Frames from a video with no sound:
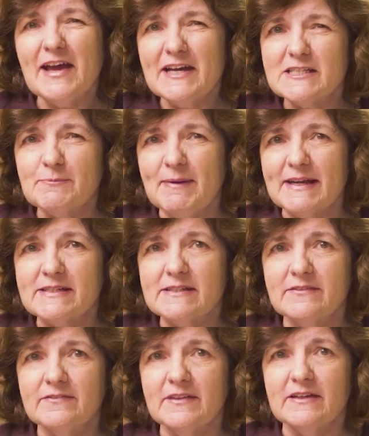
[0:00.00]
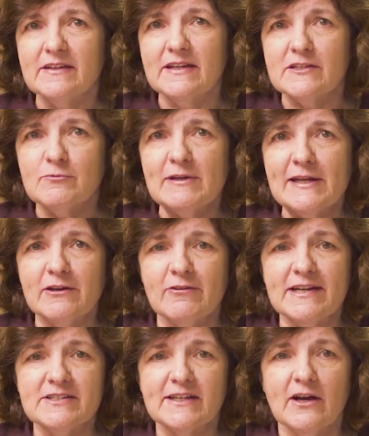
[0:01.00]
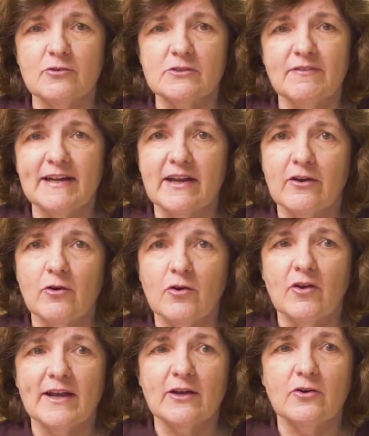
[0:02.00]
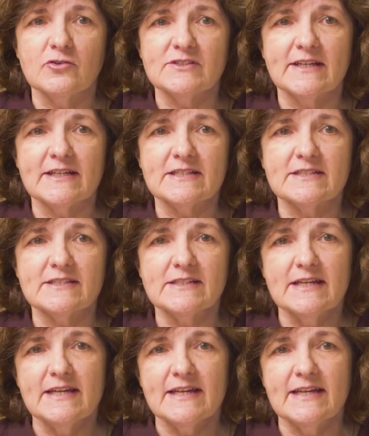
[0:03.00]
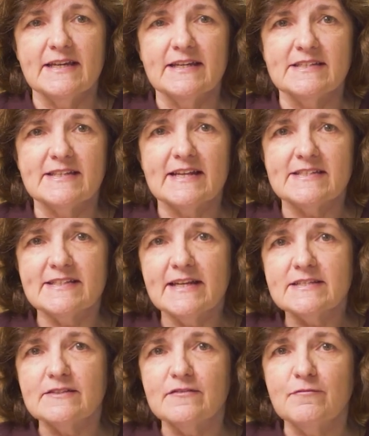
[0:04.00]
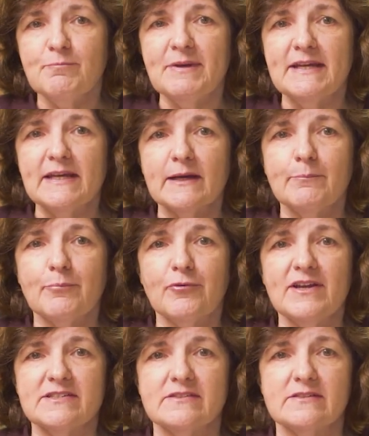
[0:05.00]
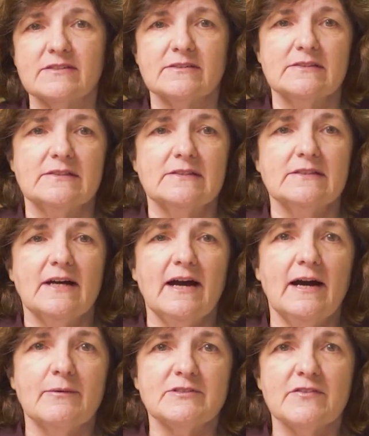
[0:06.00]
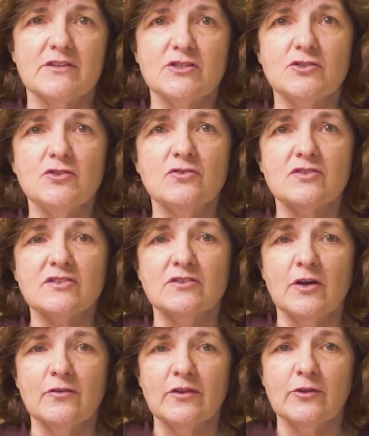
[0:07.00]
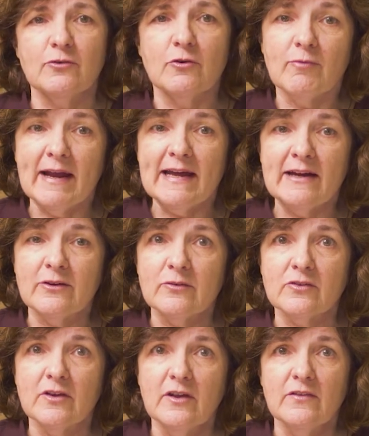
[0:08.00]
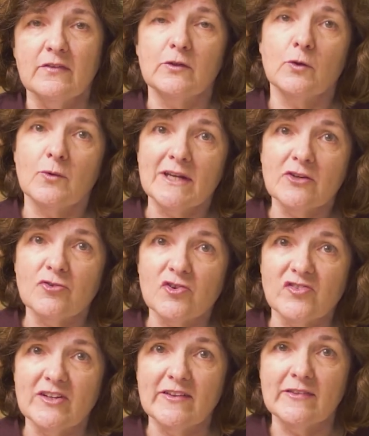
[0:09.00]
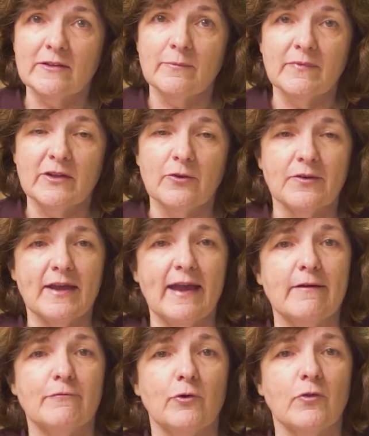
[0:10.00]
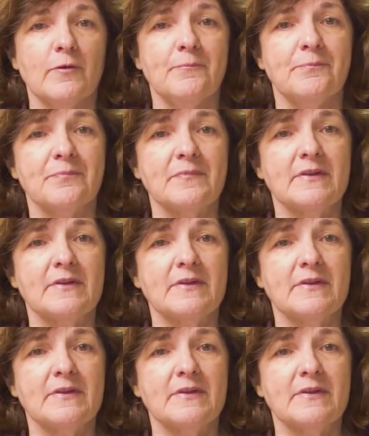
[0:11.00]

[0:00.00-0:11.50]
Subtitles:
aspect that it's really great to cultivate in online contexts is that sense of being present, so that students know that you're around, that you're interested in them, that you care for them.